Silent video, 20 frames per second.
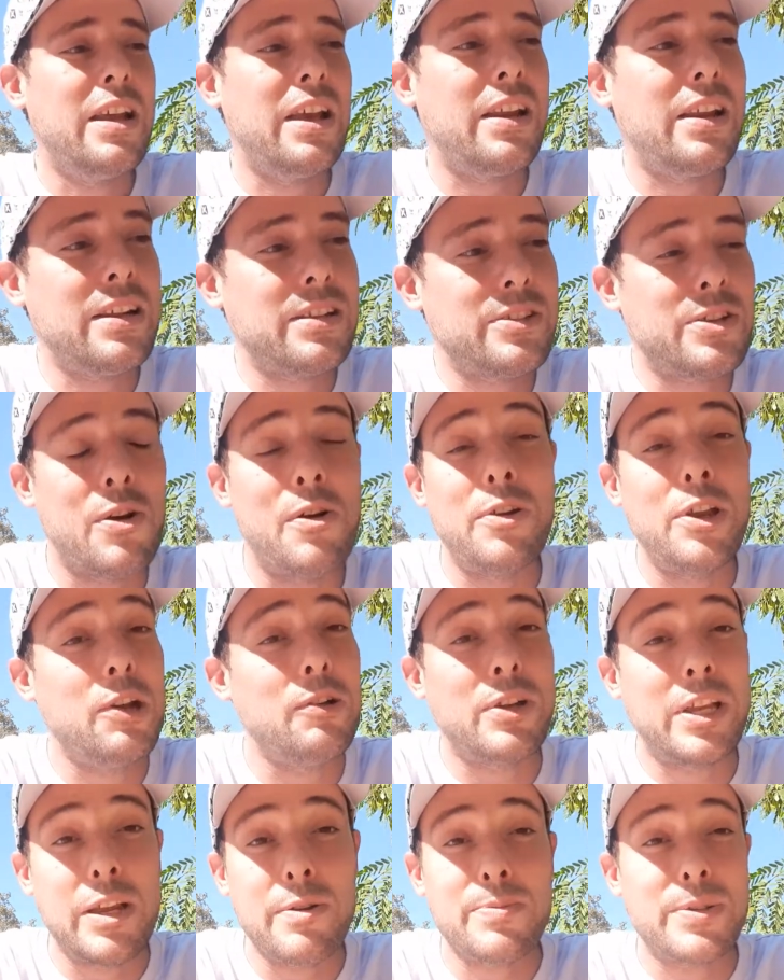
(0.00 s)
And
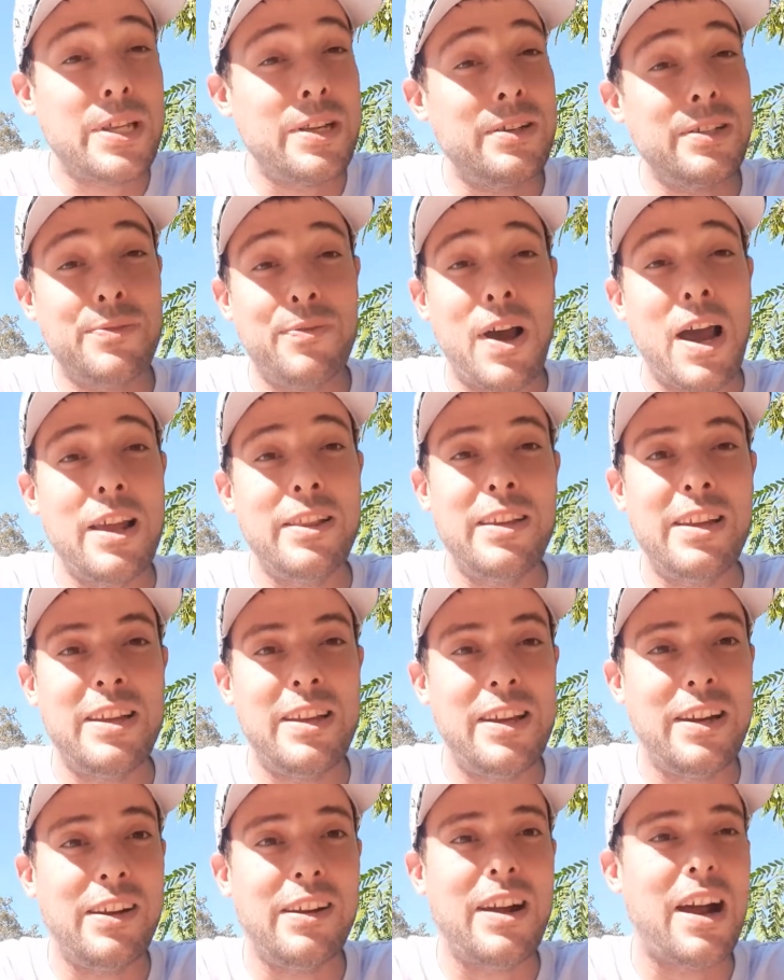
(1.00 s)
Antonio Gibson is
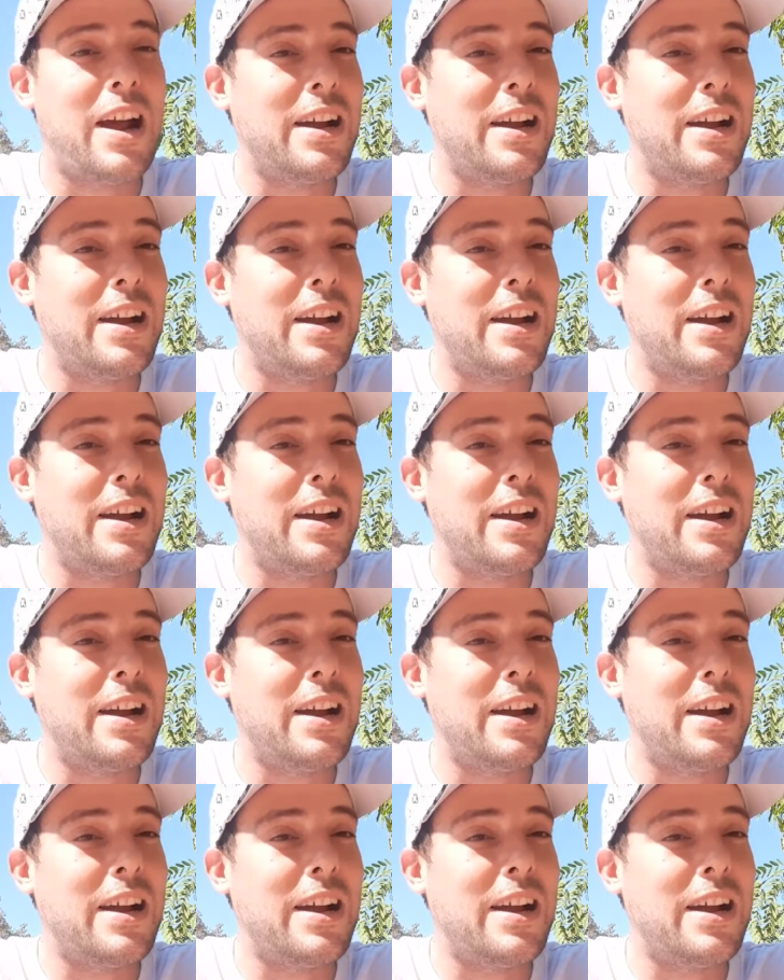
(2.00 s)
finally here.